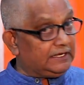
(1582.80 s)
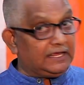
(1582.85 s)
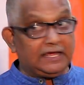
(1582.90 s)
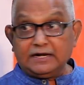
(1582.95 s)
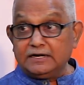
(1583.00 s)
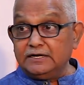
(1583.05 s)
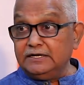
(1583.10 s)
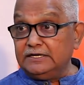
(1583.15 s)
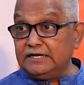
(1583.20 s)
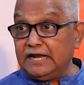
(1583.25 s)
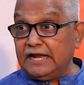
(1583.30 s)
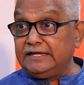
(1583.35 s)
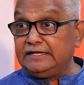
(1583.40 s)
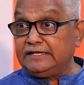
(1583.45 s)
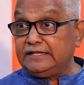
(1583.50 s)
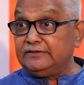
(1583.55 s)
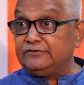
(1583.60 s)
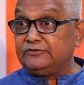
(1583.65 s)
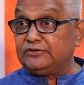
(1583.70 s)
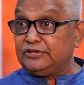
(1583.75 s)
early
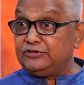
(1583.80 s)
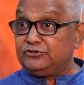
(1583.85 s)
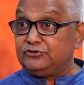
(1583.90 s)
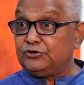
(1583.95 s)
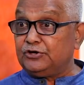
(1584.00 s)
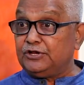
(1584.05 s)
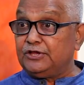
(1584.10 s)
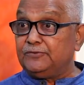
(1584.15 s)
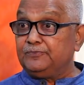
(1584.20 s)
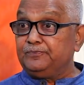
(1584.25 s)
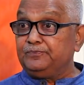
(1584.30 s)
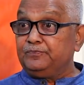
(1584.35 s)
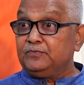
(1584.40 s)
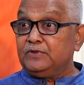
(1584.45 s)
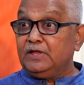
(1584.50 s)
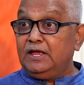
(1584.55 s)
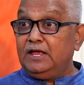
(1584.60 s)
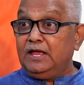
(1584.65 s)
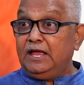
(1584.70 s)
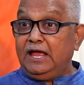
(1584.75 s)
19th century,
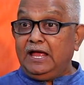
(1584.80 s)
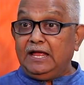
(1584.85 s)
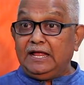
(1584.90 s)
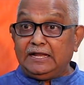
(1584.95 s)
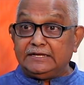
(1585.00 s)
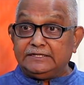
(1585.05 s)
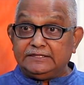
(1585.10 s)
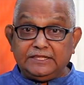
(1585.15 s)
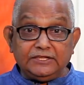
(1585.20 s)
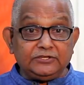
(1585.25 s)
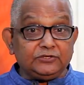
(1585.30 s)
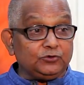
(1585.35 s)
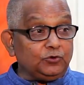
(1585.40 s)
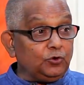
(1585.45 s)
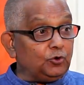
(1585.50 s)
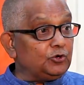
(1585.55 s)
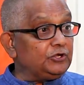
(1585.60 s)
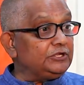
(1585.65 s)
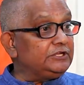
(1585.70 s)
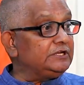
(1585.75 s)
and this
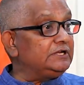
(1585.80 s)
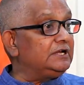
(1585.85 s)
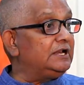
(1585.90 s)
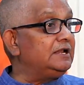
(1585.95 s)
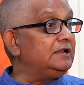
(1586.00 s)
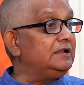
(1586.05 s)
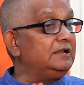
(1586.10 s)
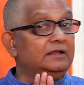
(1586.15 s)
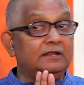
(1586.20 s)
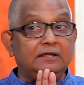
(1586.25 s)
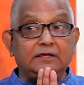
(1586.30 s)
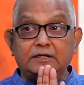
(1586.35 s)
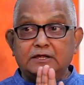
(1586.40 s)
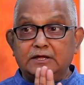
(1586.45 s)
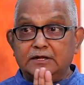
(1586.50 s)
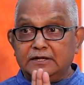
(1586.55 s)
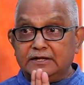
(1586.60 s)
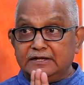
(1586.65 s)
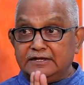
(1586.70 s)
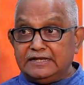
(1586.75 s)
original
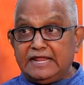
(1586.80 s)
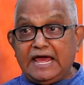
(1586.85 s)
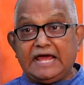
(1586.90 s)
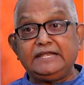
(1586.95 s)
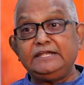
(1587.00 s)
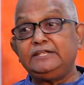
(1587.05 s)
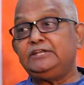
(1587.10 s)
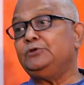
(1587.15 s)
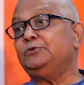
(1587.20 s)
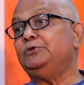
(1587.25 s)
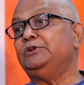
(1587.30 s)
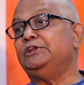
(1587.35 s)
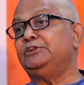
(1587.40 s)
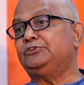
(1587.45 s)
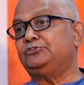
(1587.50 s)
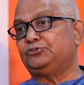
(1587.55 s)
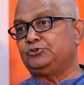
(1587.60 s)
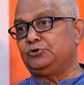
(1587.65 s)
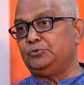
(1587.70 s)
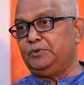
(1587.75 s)
narrative
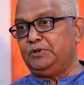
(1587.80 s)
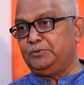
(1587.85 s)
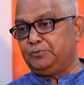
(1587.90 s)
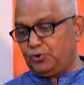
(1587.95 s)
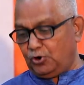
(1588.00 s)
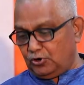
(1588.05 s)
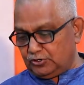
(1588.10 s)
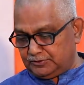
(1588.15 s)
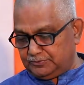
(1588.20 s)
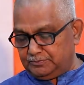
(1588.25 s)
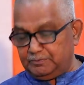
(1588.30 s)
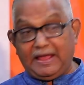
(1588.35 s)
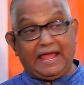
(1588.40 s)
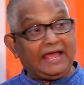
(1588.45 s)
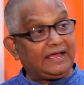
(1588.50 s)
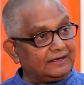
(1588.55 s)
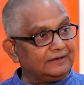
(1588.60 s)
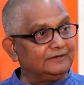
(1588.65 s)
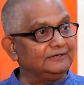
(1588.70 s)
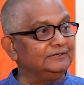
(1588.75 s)
needs to be brought
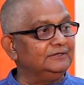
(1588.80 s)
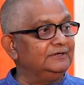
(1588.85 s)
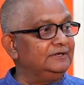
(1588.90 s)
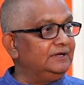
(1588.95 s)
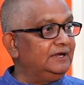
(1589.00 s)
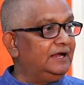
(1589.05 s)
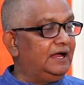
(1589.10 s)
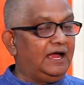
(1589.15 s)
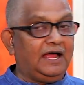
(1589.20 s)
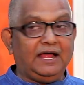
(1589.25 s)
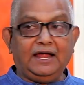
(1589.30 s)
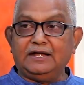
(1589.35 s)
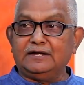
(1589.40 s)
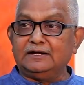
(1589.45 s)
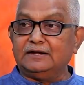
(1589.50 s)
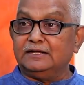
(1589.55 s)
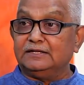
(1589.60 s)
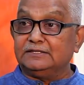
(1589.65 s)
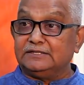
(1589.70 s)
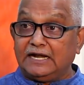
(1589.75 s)
back,
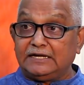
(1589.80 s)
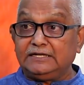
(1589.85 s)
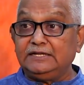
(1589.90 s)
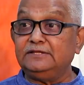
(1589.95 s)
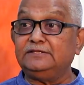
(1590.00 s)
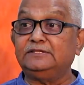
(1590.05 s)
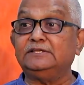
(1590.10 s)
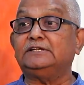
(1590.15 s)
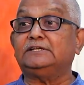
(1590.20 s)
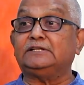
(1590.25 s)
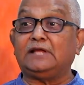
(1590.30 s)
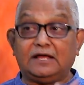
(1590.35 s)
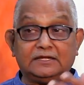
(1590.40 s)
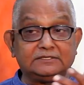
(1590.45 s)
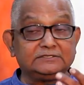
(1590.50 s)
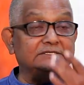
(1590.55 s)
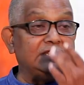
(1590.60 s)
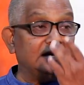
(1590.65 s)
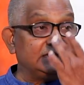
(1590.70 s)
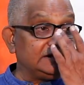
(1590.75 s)
and that is the
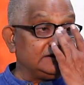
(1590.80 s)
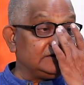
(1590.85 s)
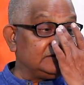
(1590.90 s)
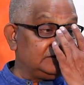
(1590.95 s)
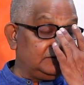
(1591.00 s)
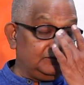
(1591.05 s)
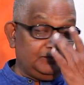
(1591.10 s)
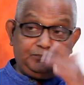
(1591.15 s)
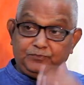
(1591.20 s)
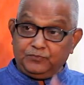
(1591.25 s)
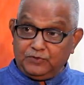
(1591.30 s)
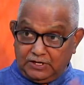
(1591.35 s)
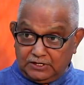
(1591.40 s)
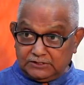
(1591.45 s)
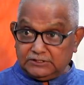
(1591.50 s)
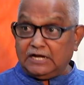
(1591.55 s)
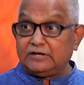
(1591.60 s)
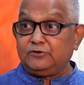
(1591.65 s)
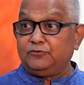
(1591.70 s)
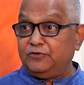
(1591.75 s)
task
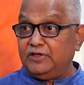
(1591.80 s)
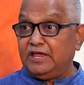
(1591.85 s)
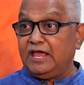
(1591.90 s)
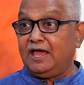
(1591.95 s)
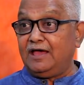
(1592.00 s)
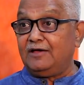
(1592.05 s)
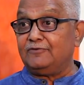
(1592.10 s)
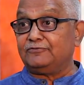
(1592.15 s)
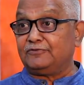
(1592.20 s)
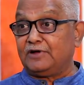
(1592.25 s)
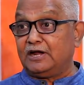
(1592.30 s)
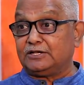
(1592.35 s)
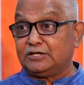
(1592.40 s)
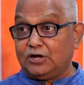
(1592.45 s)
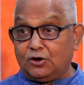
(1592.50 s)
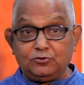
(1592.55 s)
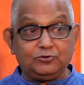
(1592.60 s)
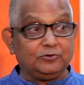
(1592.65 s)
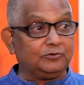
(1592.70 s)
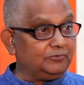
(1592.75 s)
that we have cut
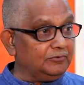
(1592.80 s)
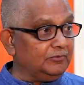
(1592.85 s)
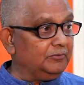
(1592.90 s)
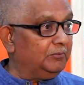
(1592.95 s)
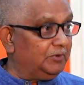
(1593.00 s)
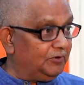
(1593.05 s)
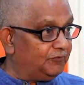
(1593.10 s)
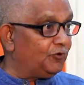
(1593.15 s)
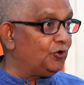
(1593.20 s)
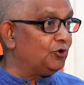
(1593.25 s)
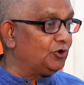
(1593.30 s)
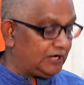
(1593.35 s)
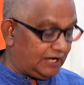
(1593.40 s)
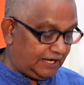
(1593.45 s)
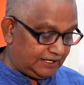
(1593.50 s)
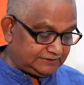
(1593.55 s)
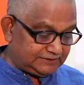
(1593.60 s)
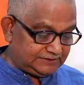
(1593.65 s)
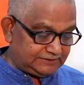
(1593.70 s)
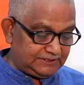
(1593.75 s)
out before
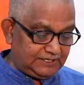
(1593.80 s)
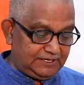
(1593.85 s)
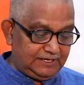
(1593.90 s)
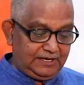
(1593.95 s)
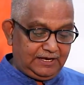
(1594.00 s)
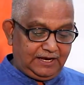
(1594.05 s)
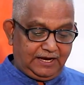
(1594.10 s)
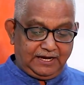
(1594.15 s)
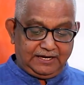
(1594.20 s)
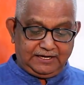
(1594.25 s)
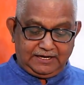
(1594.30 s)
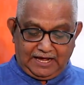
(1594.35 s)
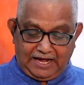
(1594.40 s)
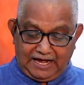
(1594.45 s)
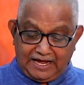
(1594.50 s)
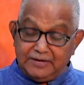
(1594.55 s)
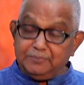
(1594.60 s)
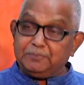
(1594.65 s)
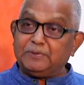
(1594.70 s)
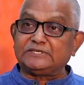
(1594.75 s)
us. And
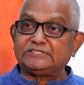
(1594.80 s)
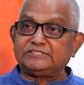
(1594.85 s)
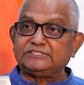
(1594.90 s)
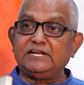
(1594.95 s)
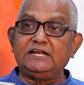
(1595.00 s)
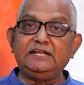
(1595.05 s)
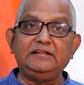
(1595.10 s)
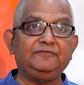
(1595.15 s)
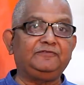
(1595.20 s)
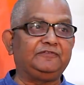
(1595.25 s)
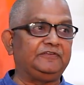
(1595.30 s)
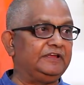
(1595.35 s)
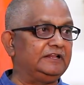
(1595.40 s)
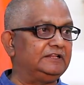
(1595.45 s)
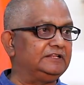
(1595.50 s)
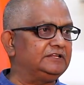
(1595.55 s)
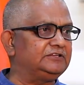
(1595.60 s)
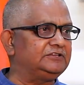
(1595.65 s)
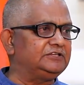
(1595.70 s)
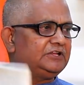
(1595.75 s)
I personally
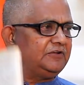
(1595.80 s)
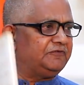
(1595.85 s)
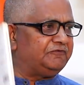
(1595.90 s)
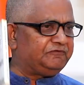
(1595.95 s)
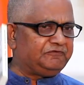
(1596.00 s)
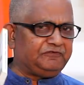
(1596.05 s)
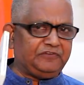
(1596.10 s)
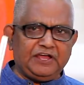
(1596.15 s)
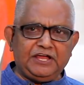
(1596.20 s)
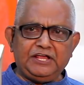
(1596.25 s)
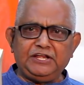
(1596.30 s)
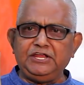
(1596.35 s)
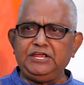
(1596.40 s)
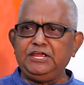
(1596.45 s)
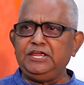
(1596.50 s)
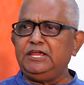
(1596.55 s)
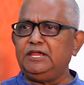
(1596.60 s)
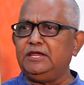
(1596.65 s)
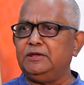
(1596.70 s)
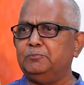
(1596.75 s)
feel this is a
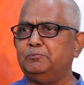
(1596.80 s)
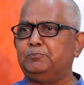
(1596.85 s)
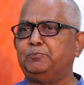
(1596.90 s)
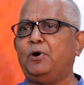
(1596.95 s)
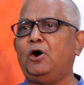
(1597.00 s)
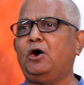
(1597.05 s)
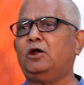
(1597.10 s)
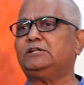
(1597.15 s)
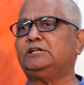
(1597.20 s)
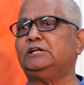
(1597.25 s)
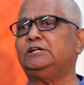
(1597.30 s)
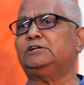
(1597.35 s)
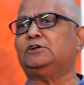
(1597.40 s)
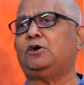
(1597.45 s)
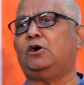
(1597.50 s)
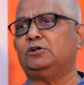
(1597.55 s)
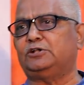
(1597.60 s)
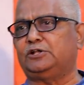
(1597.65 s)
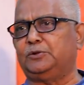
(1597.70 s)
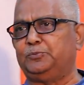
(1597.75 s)
very important
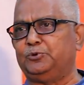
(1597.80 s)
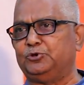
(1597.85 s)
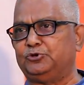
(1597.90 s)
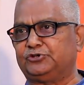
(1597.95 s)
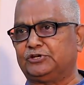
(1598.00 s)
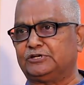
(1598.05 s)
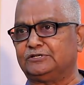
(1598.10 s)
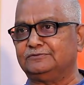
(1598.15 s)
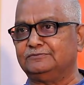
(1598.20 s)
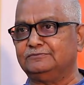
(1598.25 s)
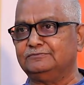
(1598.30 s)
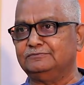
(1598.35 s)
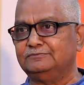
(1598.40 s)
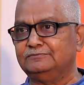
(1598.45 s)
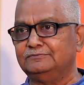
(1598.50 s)
contribution,